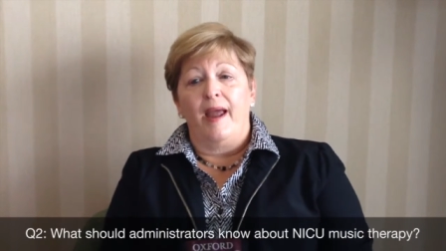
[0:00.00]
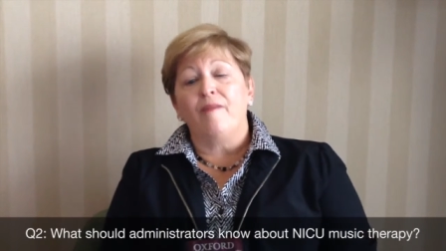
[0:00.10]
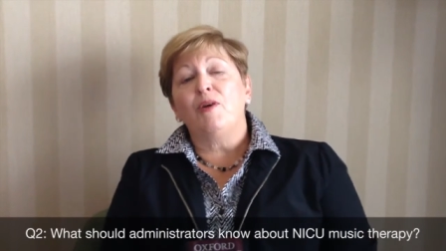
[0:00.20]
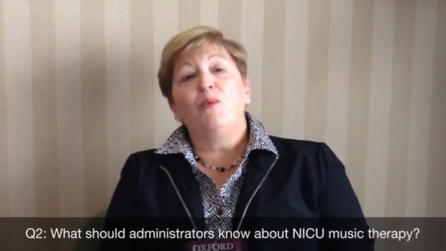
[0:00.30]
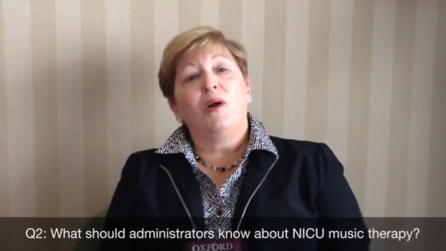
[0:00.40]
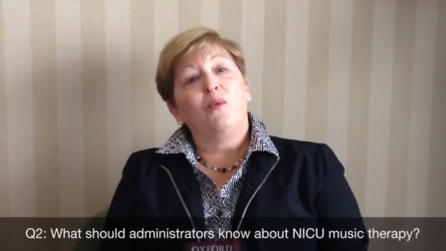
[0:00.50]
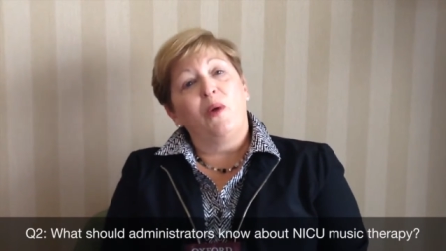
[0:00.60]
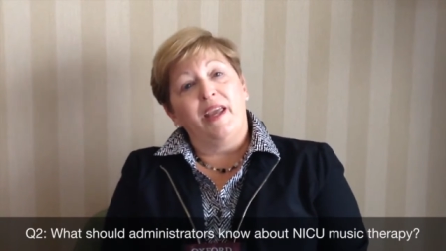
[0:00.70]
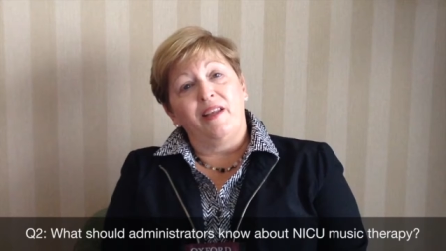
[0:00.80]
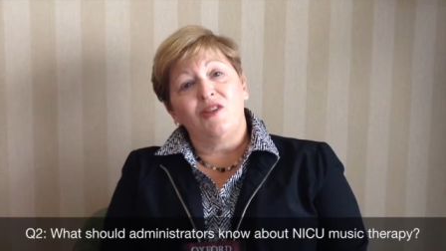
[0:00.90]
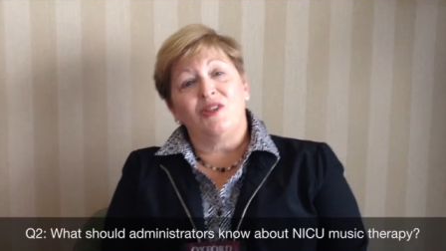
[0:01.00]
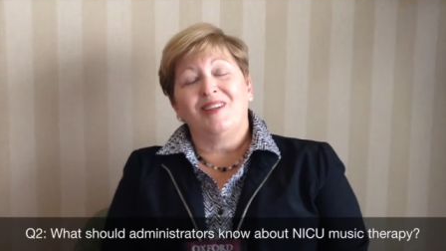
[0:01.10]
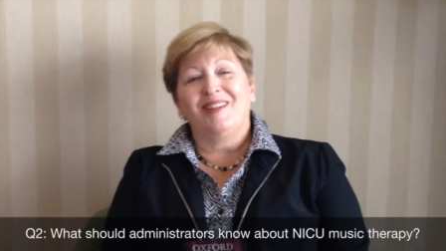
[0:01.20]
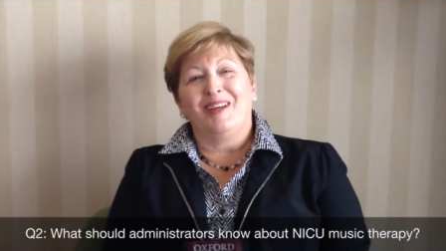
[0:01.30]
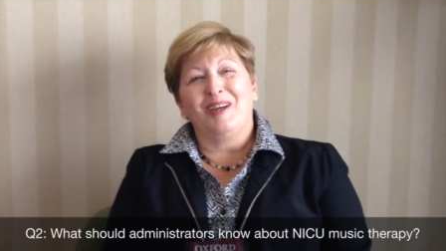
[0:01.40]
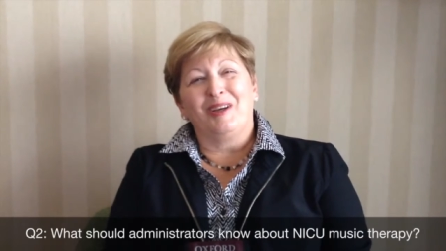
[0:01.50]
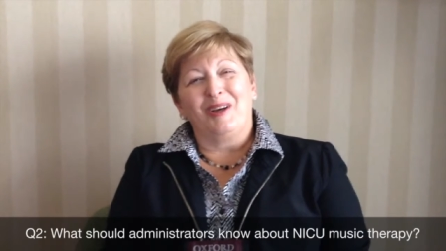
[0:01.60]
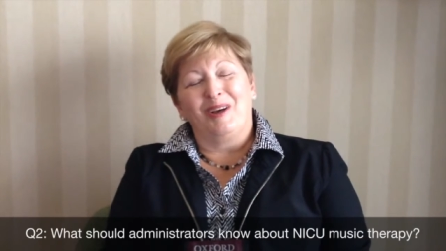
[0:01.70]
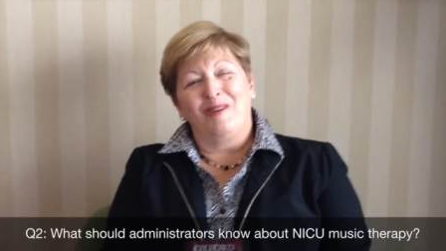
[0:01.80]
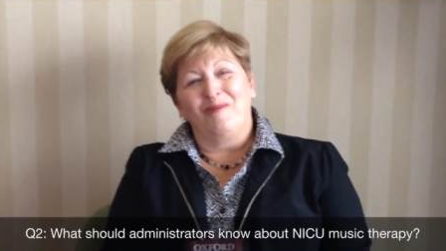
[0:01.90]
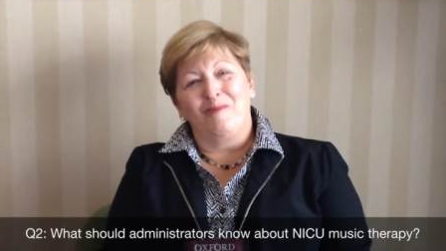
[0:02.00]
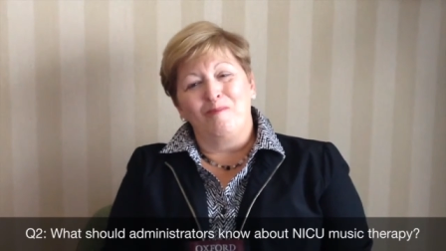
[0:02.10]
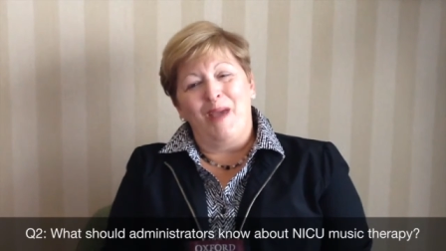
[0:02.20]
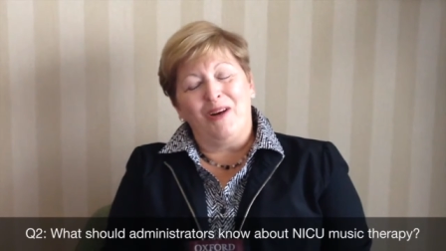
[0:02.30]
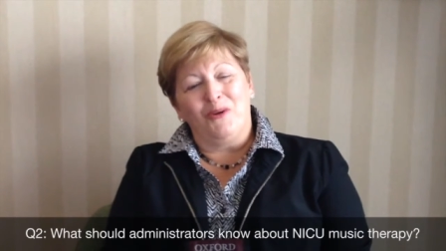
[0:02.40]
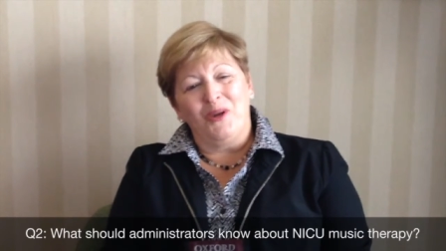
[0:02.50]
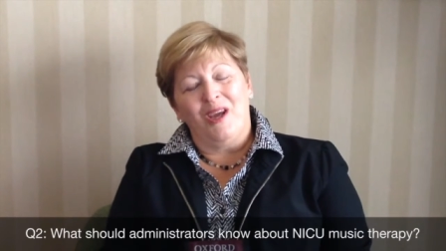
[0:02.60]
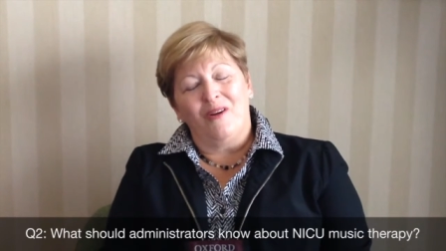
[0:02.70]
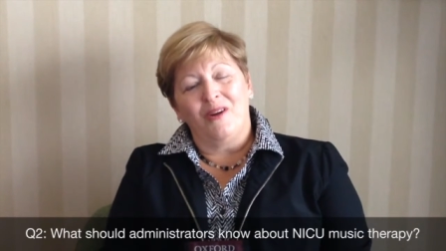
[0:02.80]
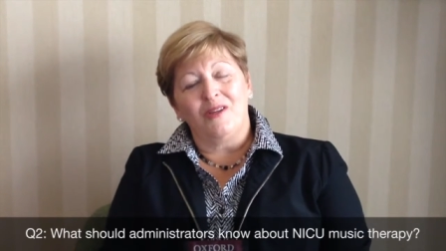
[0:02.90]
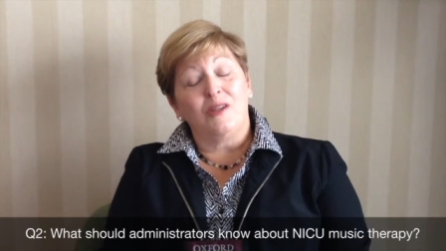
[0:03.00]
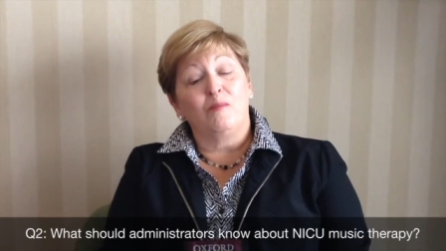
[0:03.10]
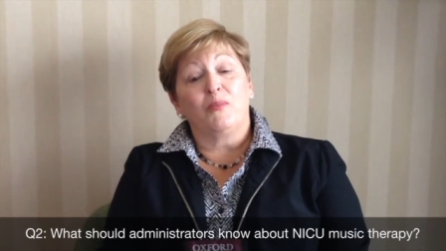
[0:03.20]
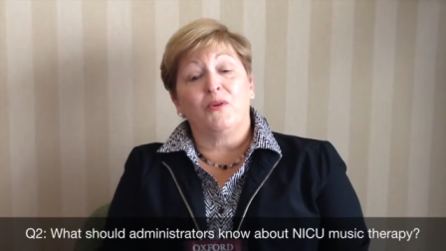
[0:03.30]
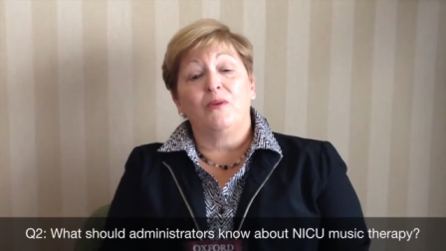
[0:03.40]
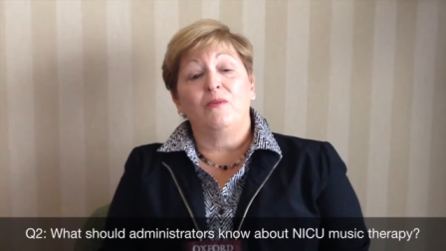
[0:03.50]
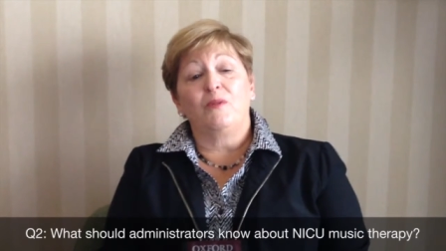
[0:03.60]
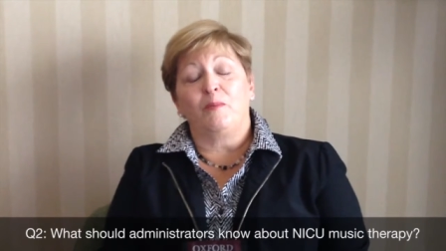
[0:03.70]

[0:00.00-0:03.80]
everyone wins. The medical care is improved.